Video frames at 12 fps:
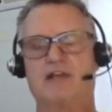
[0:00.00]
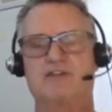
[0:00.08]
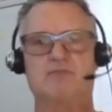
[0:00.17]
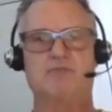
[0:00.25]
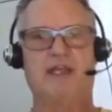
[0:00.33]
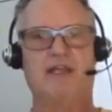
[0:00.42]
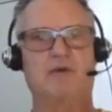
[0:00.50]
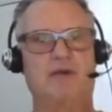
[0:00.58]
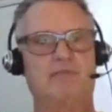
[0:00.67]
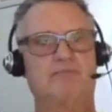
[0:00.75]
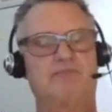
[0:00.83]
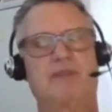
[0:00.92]
I didn't
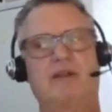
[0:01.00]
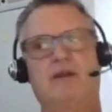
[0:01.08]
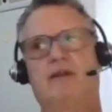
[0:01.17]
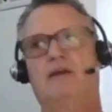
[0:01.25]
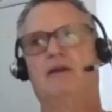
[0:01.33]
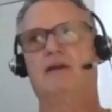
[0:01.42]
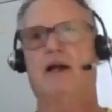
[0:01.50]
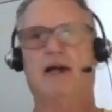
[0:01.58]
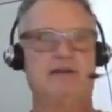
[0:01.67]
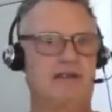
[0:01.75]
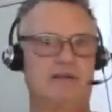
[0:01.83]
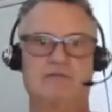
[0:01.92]
fall.
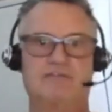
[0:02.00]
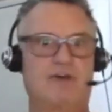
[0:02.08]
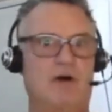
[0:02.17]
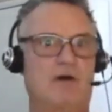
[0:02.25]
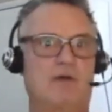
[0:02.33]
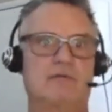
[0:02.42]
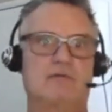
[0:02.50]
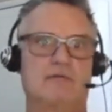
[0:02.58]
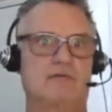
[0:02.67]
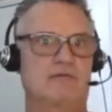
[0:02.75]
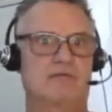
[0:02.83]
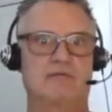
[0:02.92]
Somebody
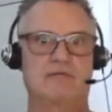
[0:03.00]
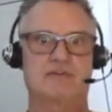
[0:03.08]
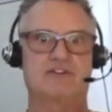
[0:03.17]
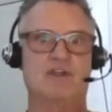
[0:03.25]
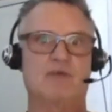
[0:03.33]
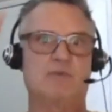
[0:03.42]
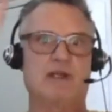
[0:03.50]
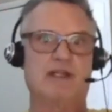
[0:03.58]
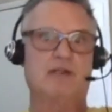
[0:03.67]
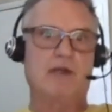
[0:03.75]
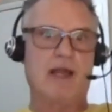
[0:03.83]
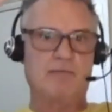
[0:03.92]
grabbed my
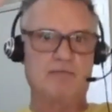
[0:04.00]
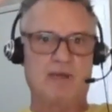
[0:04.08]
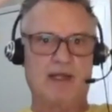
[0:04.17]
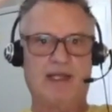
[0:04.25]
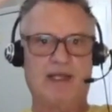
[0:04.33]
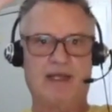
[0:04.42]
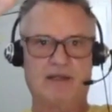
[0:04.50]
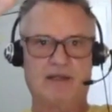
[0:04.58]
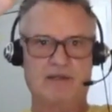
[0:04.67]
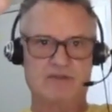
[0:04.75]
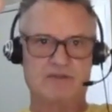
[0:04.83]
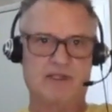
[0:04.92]
hands and pulled me
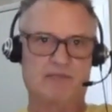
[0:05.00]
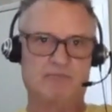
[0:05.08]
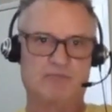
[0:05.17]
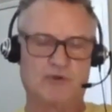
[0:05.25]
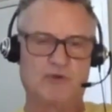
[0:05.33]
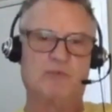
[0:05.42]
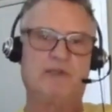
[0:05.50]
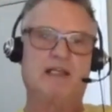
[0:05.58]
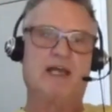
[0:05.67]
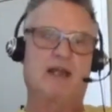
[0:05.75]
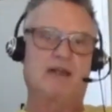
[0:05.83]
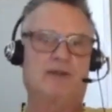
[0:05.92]
out of there. It was,
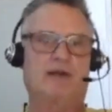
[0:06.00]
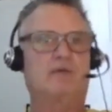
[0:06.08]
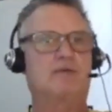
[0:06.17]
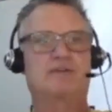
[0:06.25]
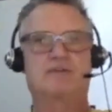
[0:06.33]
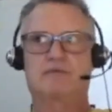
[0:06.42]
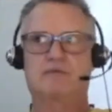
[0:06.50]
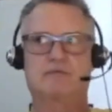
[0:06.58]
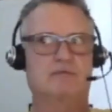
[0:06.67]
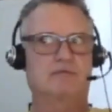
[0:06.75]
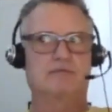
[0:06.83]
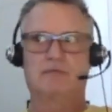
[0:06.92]
it
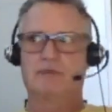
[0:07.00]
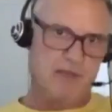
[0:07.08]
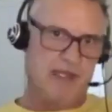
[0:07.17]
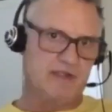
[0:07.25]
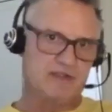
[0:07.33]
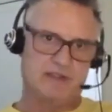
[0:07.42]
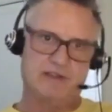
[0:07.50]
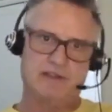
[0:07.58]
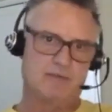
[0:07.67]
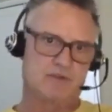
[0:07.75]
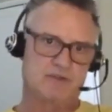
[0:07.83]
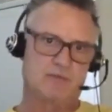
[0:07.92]
was amazing. It
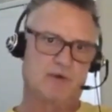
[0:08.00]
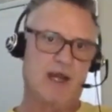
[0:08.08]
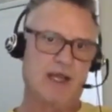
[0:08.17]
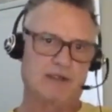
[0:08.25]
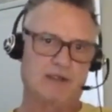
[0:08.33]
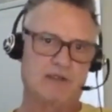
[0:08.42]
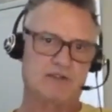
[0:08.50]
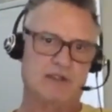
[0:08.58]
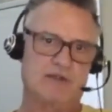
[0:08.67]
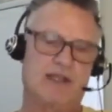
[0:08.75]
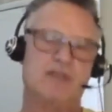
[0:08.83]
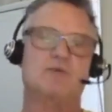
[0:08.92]
was miraculous. And
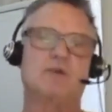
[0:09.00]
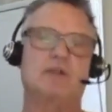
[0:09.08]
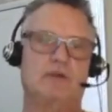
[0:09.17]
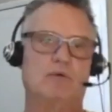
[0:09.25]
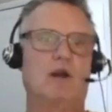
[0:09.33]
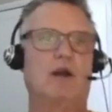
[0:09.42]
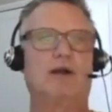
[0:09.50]
that's what you are.